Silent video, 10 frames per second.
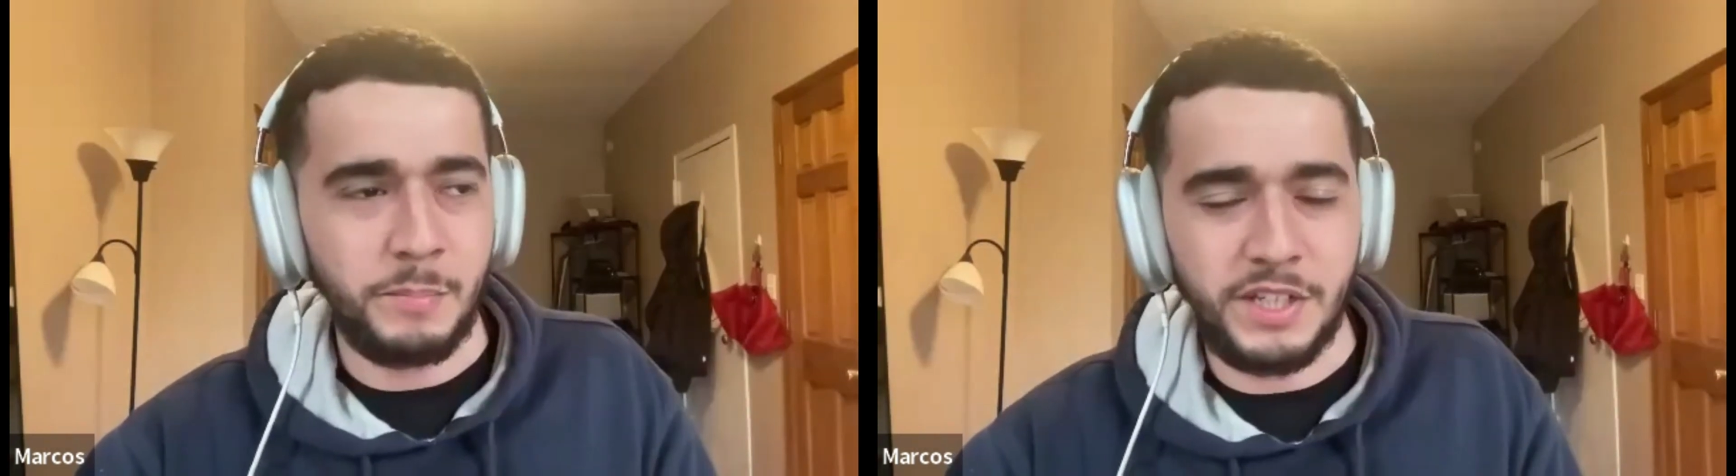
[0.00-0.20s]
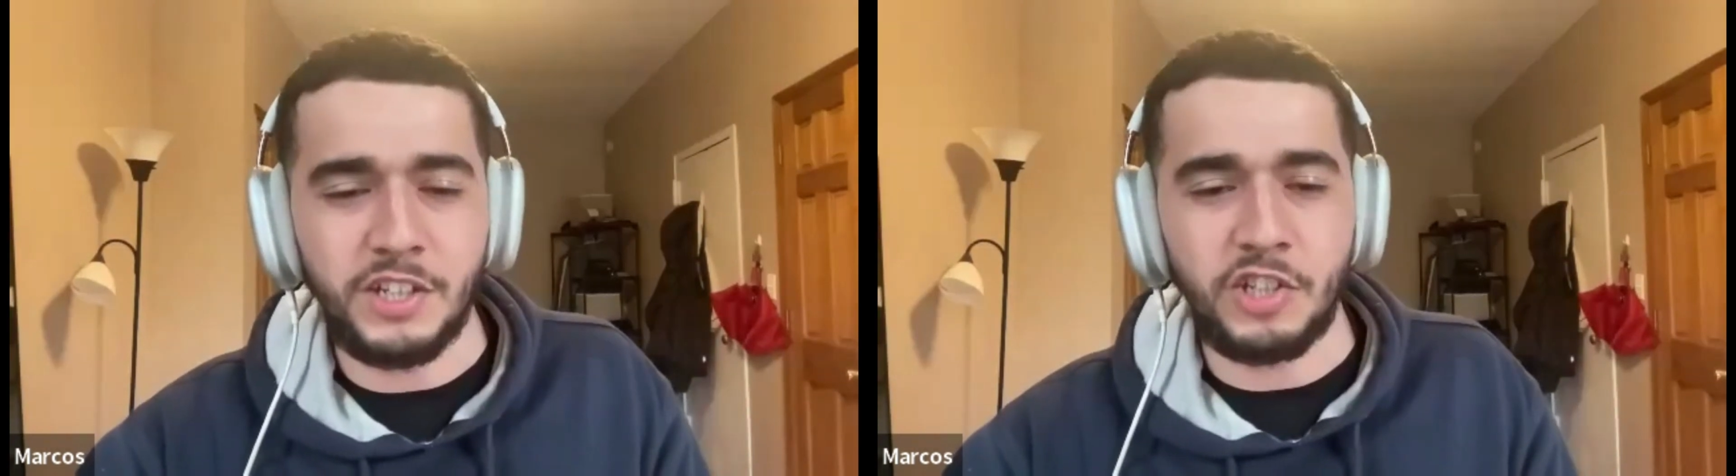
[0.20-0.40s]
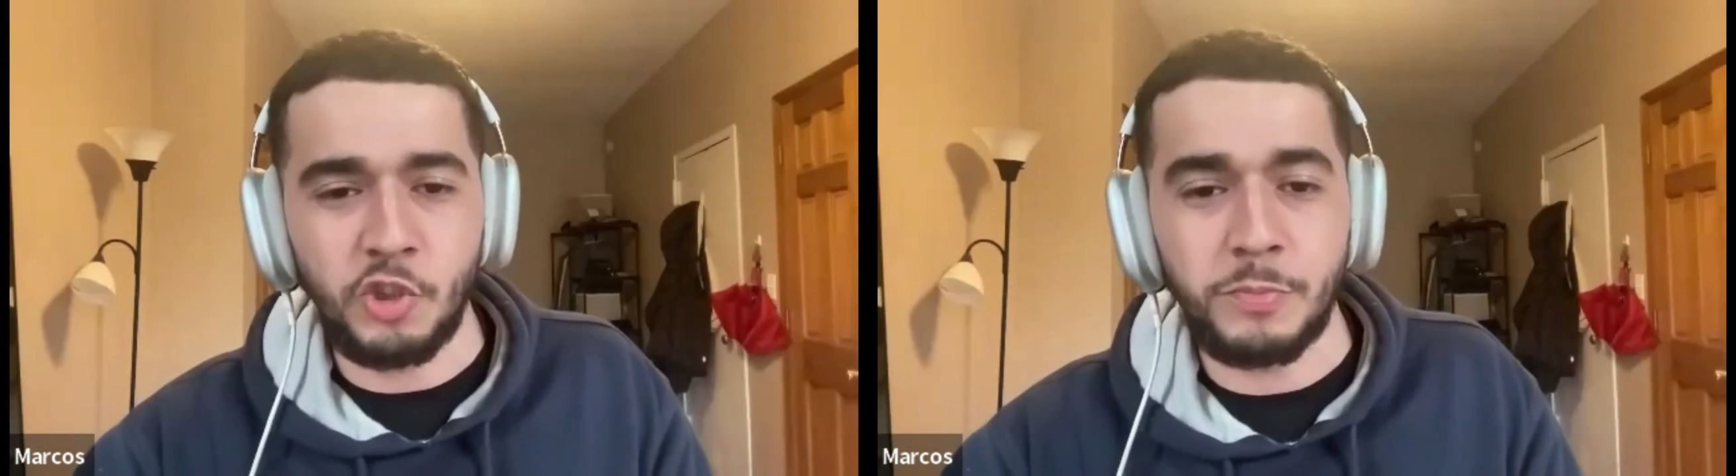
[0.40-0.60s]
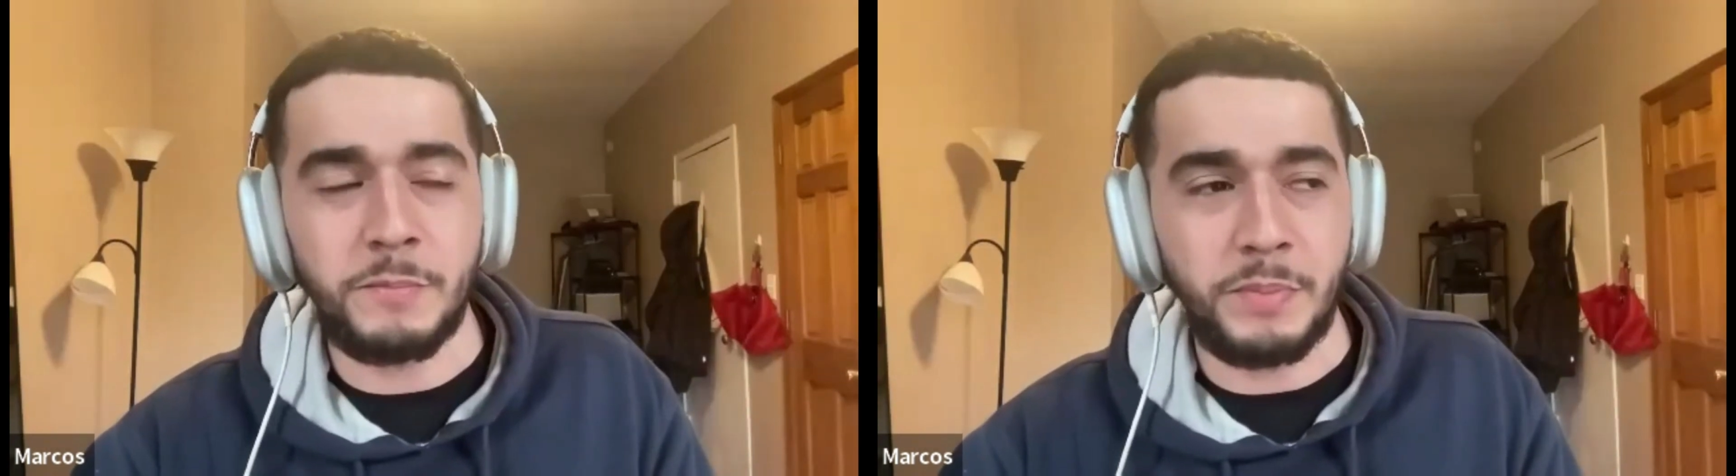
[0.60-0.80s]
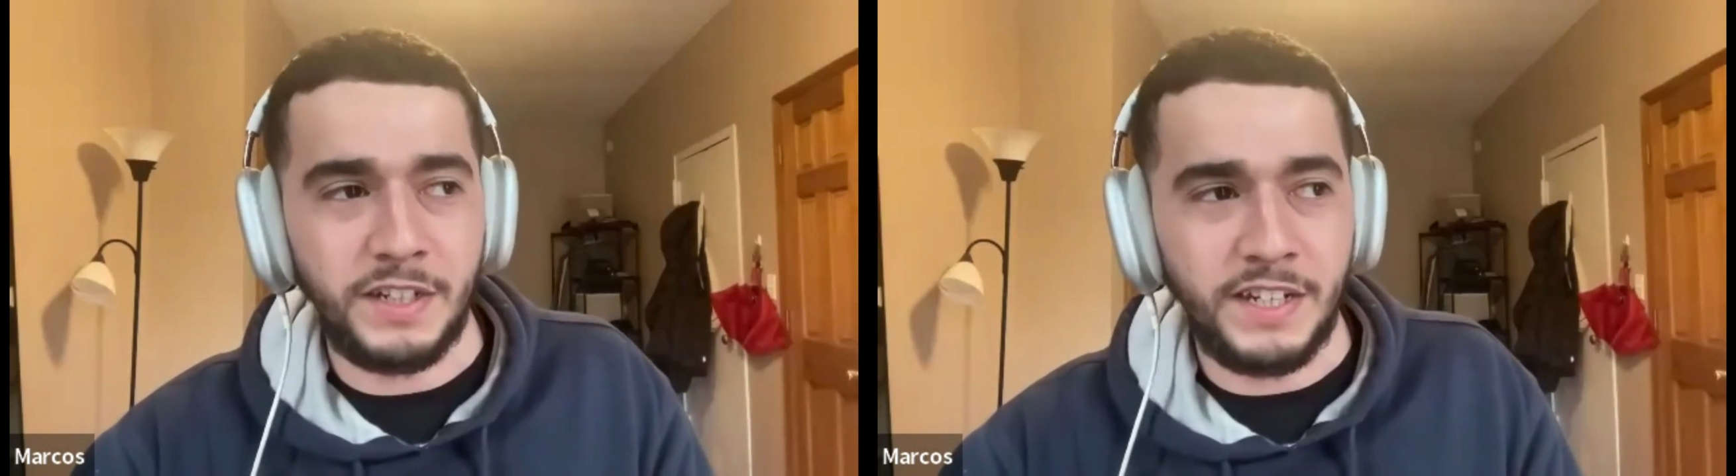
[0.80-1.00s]
Be a
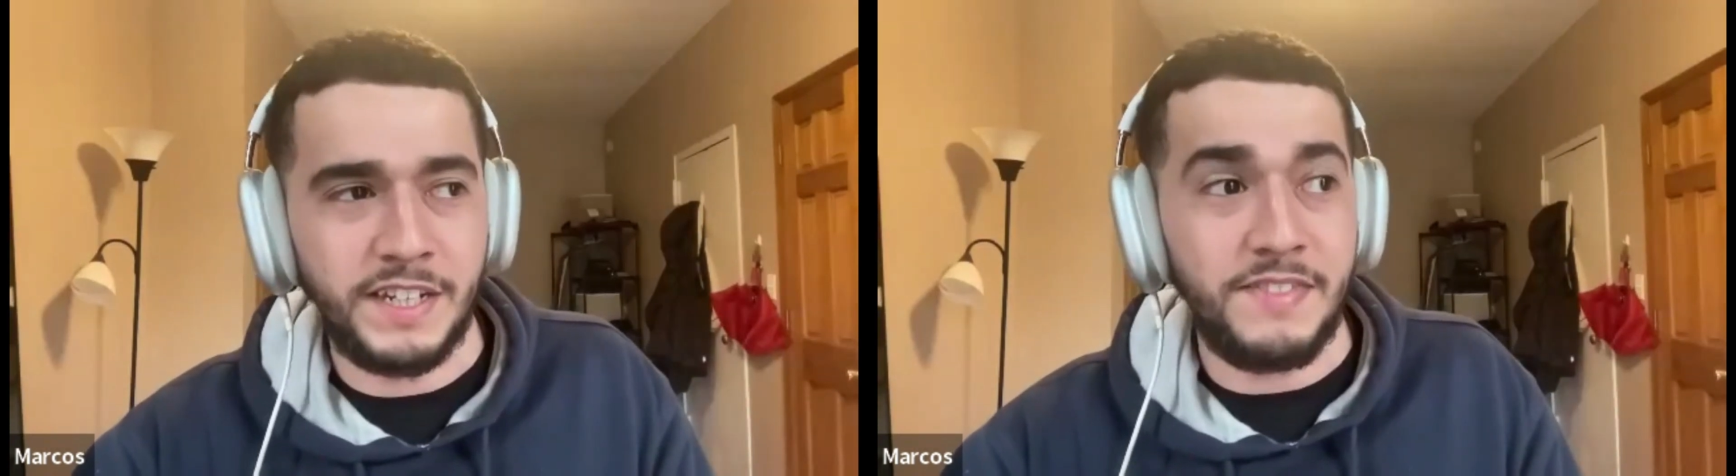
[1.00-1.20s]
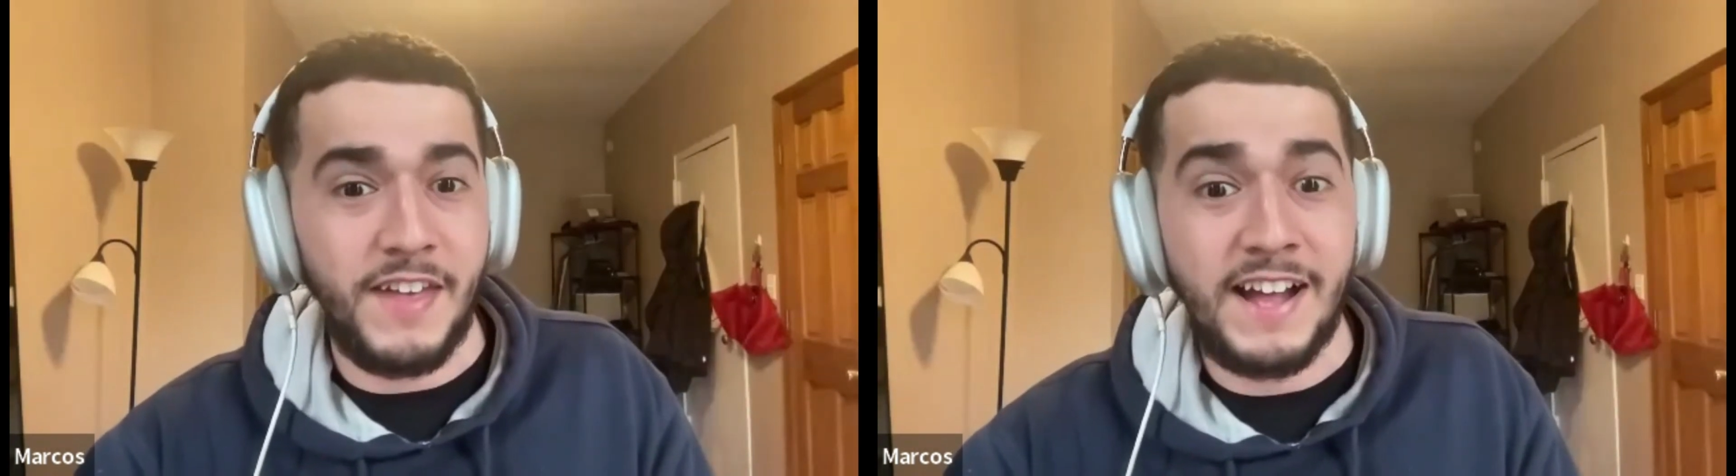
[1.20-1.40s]
human being, and